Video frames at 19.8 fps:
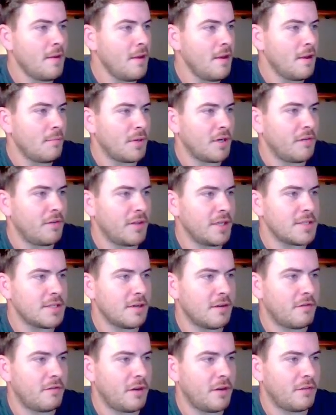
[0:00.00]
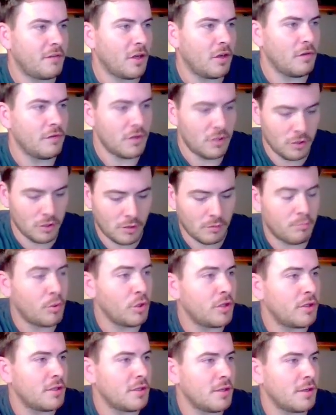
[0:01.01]
But if there's enough left over, you can
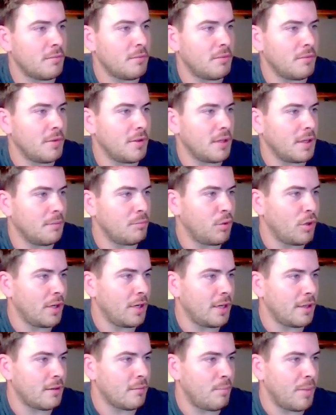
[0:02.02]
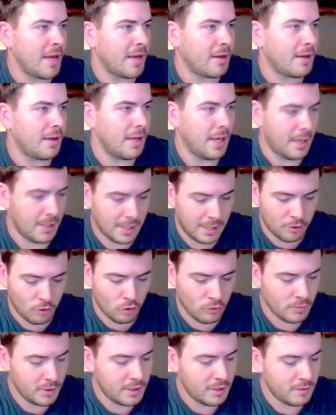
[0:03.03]
put it at the back. And I
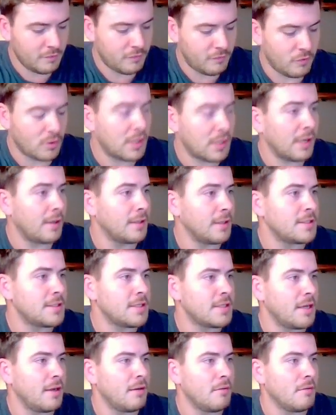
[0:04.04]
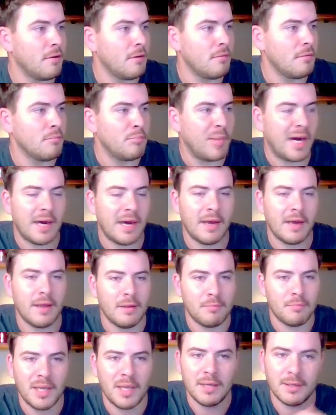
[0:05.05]
normally, for clients, say buy
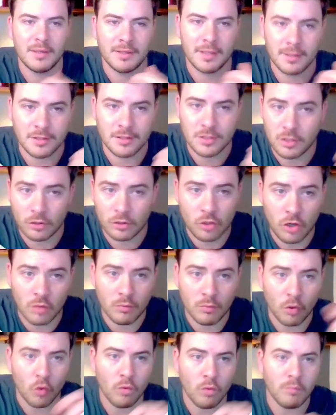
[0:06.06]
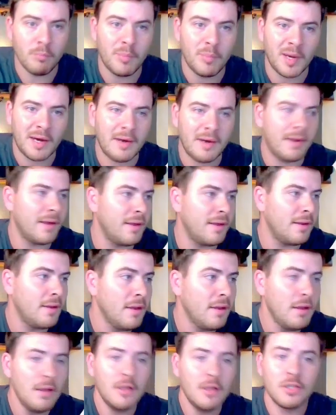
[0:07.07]
pelaguns.com or buy
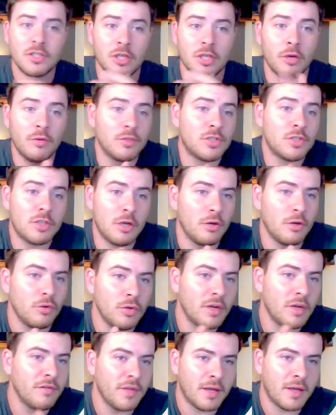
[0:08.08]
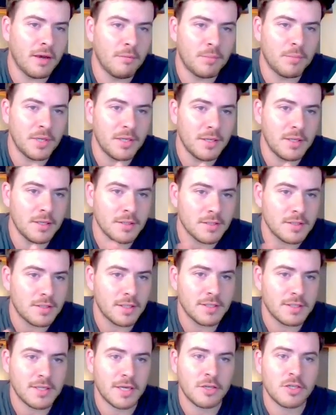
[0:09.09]
so-and-so, whoever the company is that's
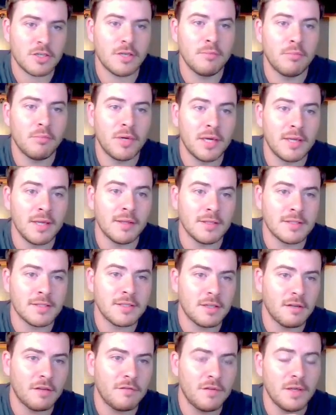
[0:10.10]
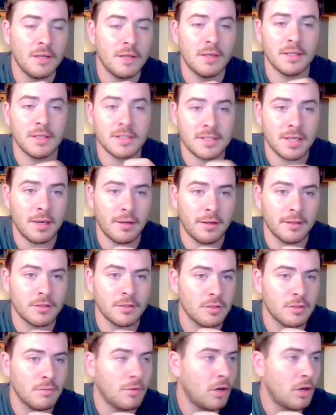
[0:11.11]
actually bringing this stuff in and selling it to
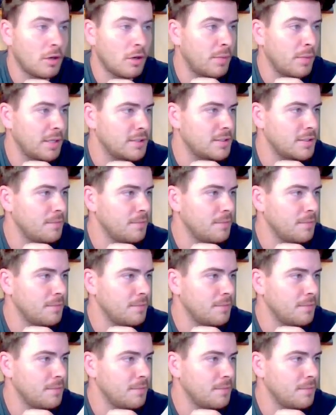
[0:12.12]
the marketplace.